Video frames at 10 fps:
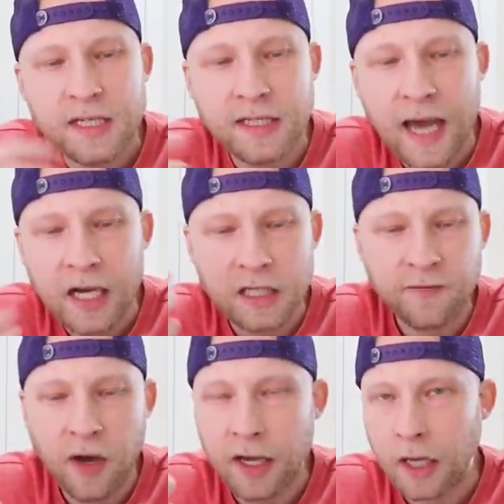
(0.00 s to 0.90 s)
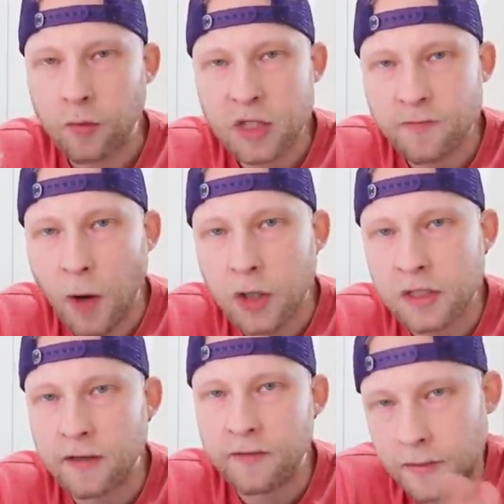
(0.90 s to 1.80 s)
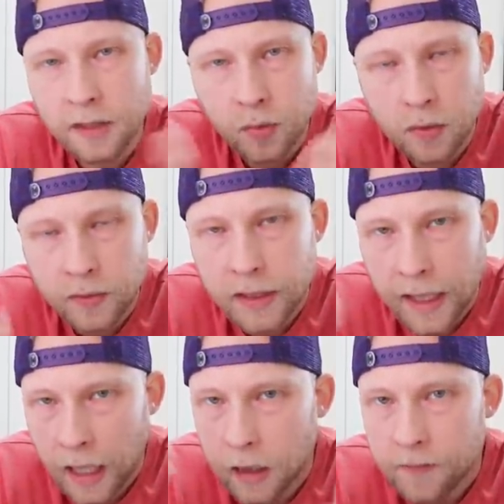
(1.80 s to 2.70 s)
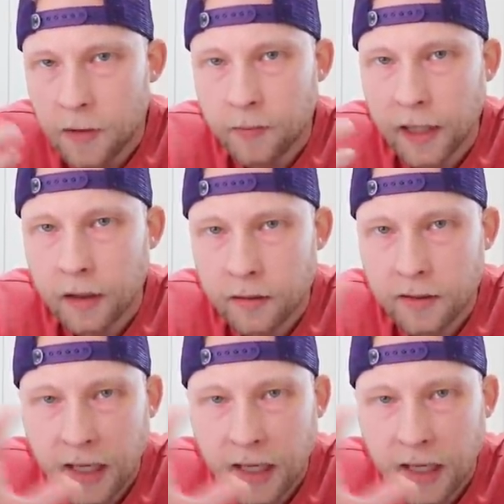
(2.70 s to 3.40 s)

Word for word: satisfying and responsive. This will really help the player to